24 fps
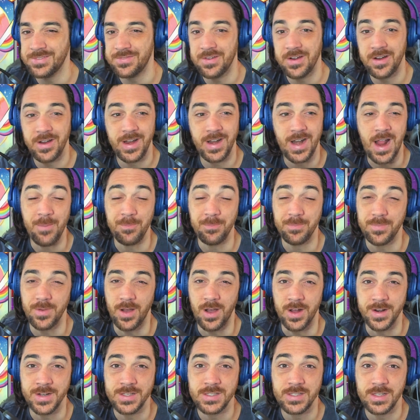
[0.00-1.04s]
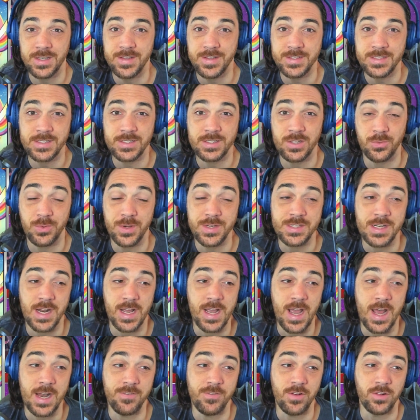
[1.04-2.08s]
variant, I'm honestly, this is the reason I
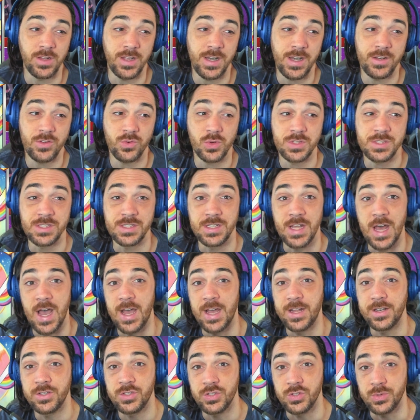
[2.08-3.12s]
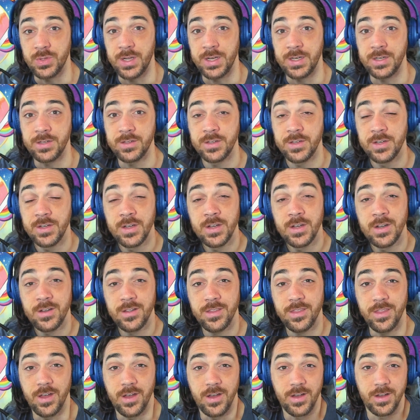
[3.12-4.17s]
kind of been leaning towards not doing
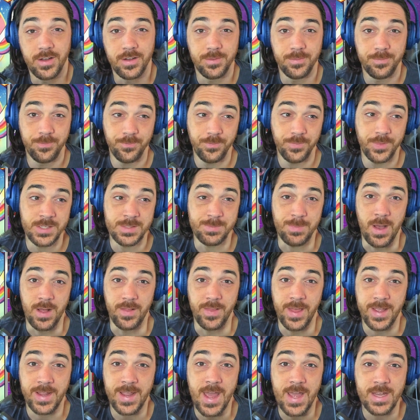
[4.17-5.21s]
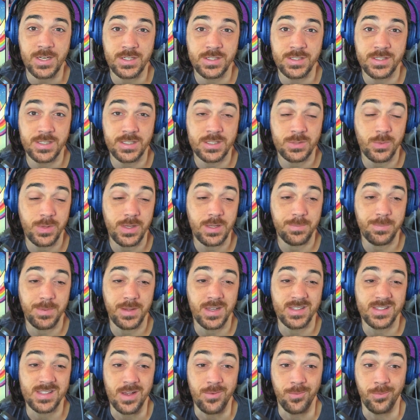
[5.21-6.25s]
the Spotlight caches this week
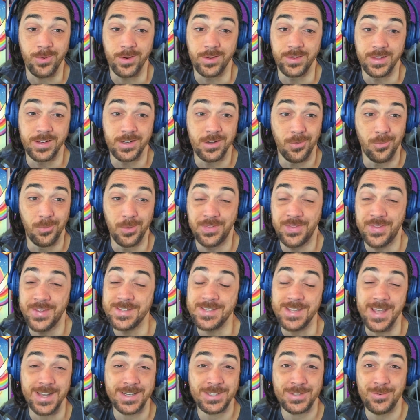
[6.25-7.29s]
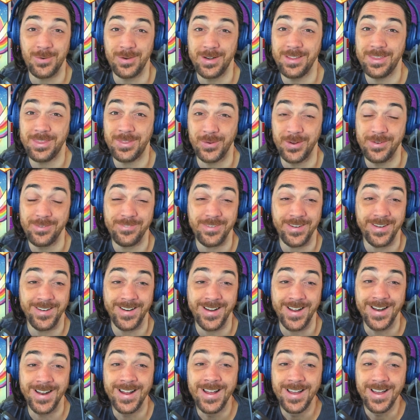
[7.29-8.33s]
because I really don't want this X-23
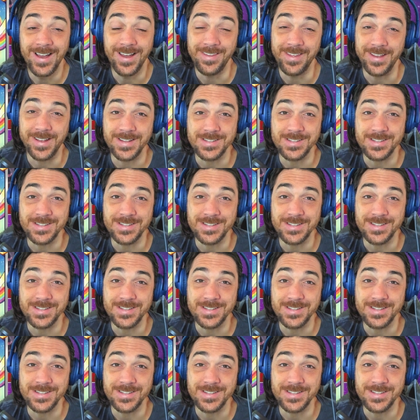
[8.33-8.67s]
variant. I